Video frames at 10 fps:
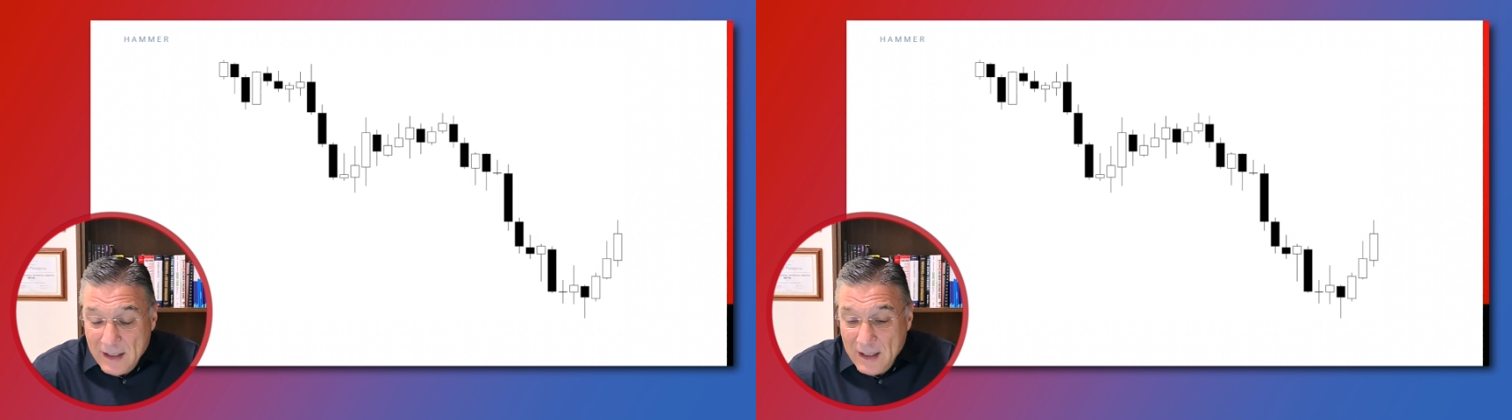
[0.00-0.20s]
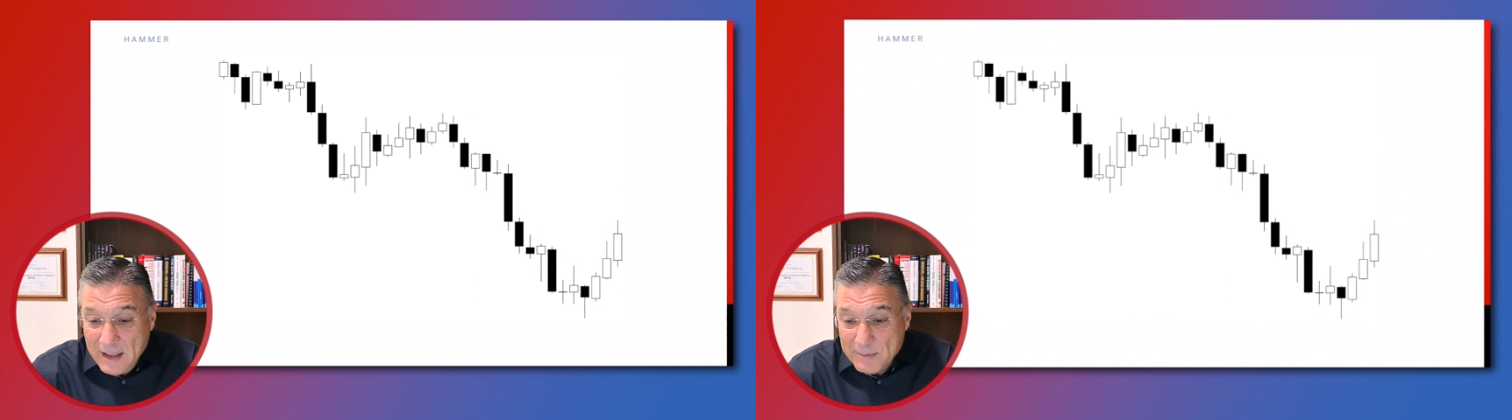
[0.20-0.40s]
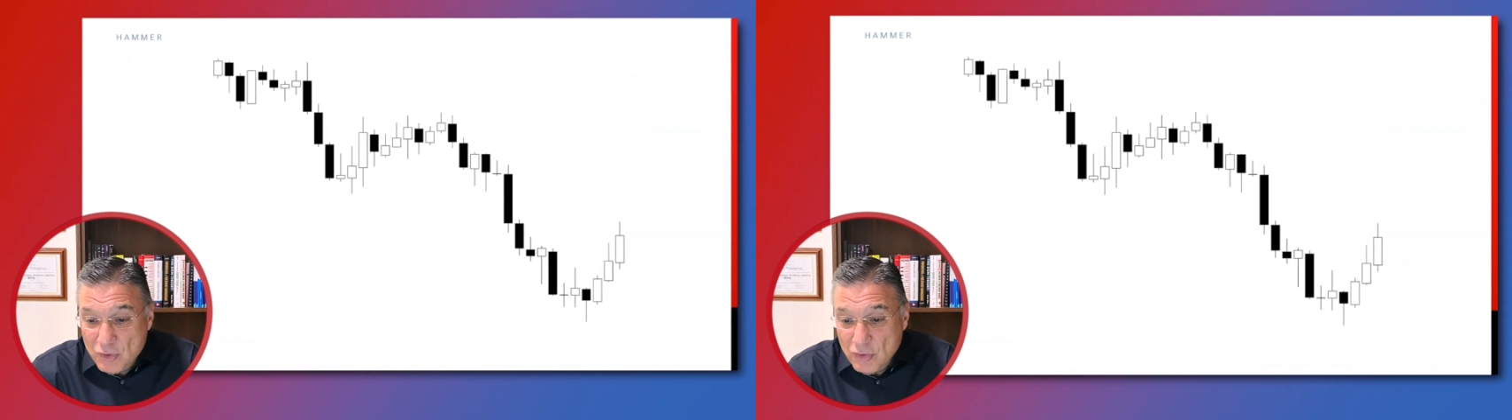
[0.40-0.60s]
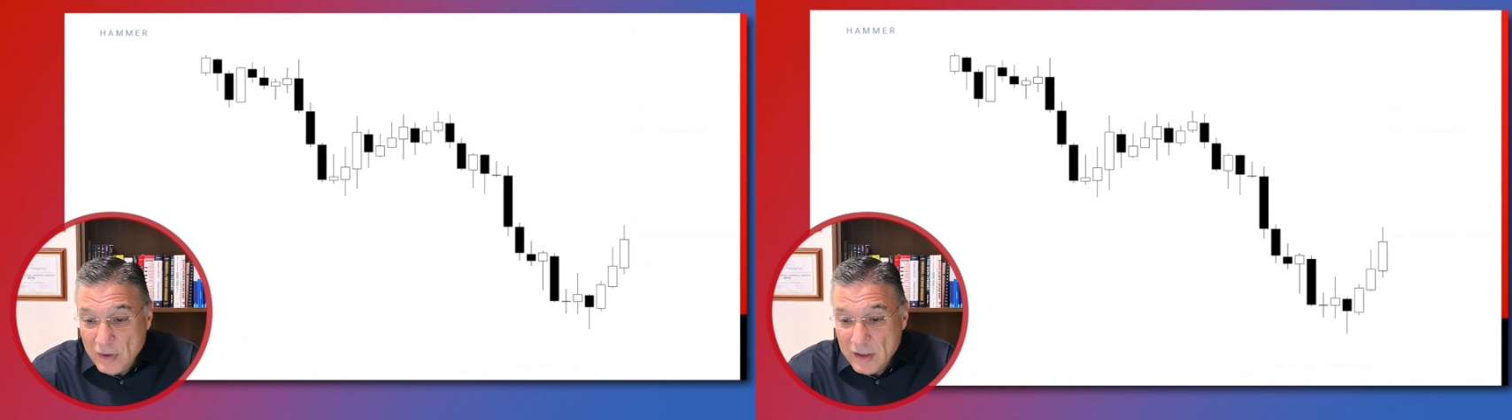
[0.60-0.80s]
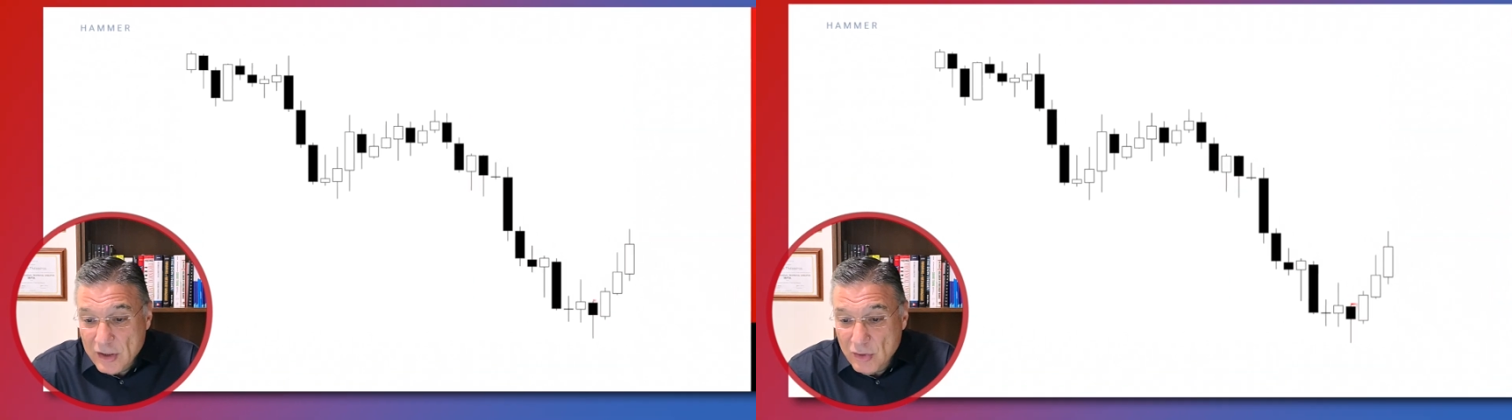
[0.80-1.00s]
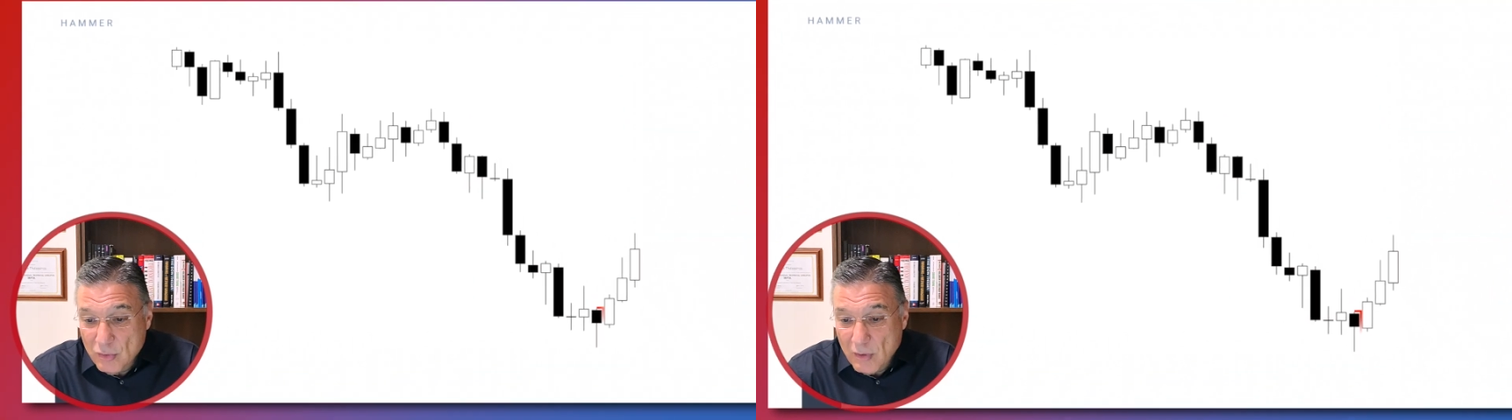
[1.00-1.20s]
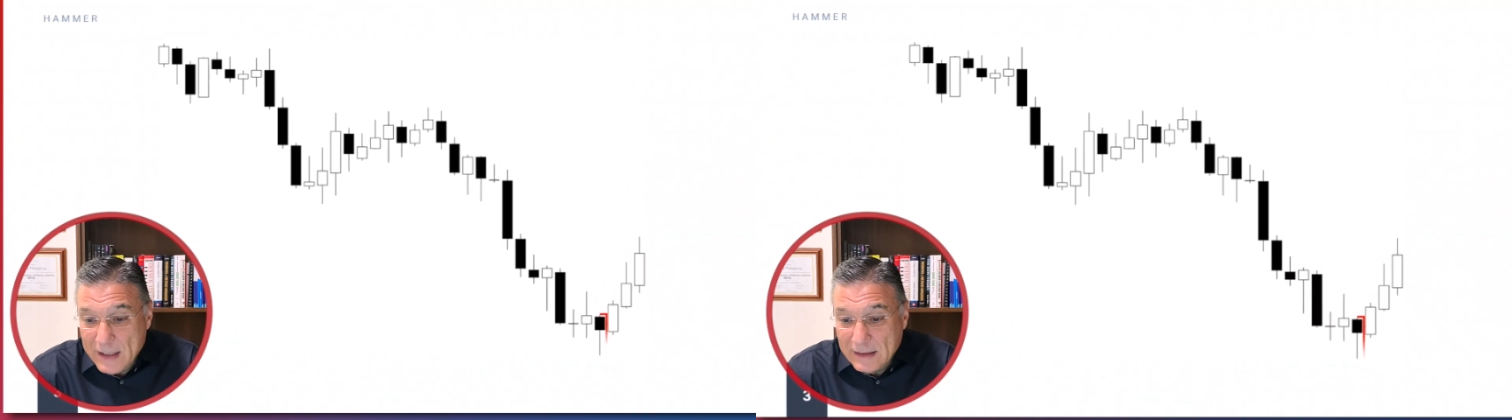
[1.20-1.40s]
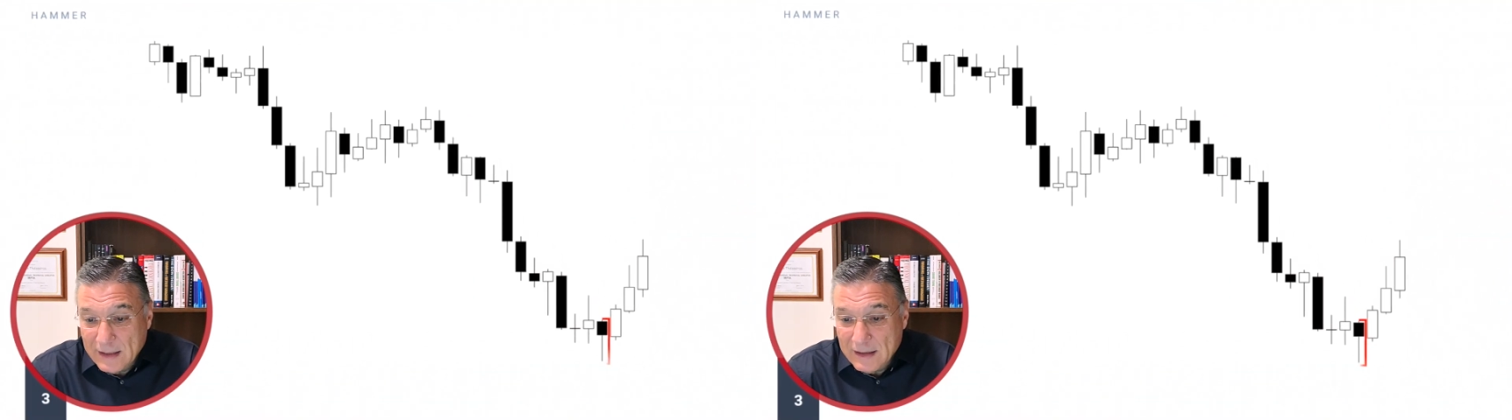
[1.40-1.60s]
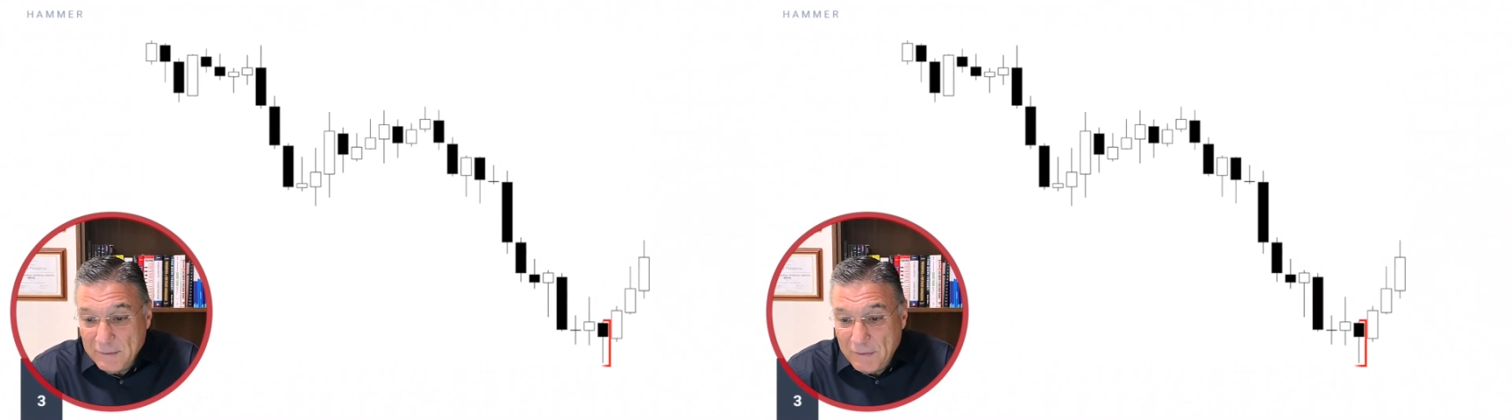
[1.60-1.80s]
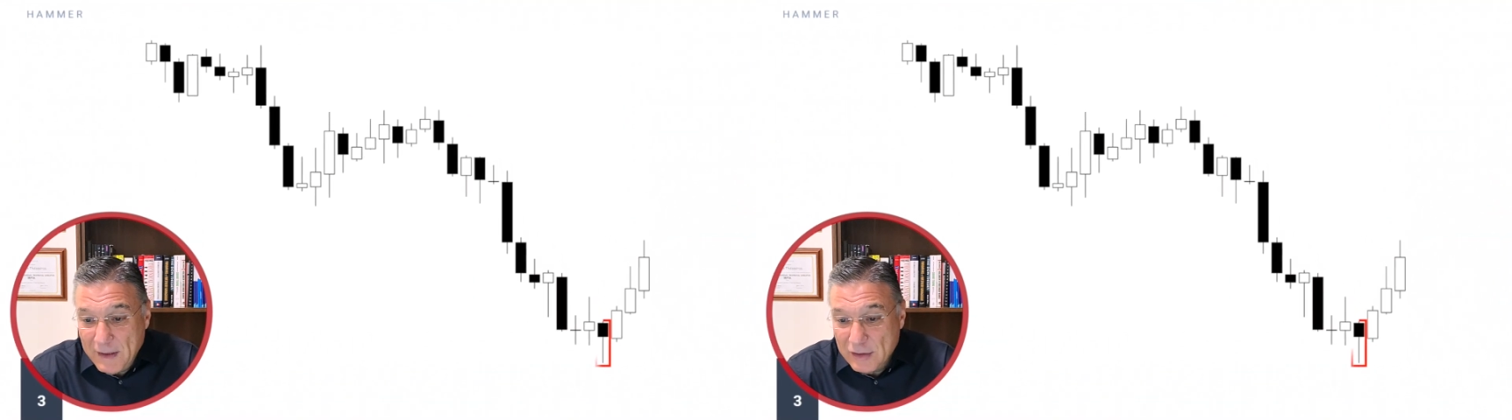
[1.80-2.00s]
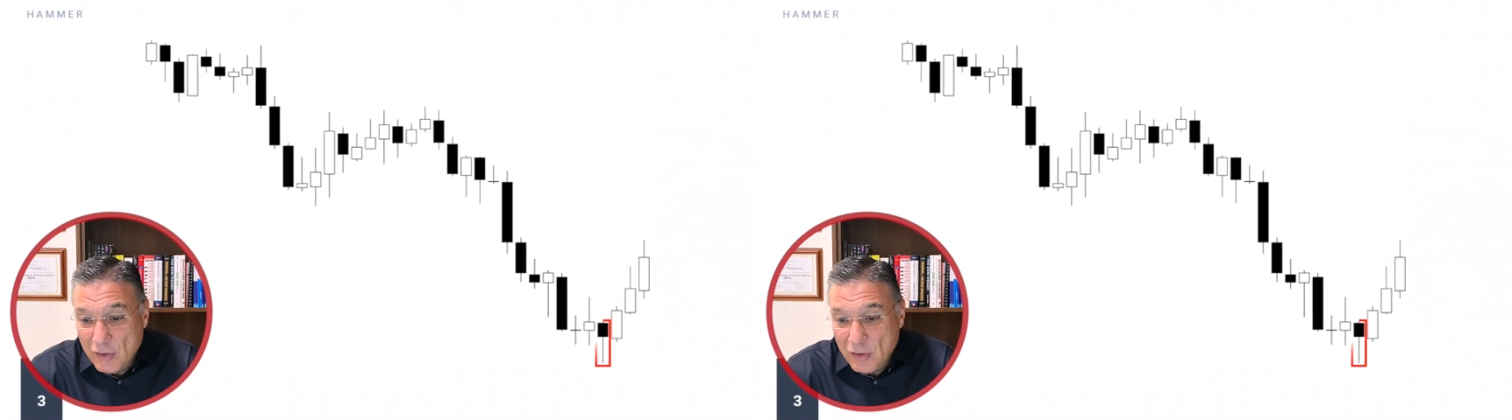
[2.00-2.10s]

and I'm sure you identified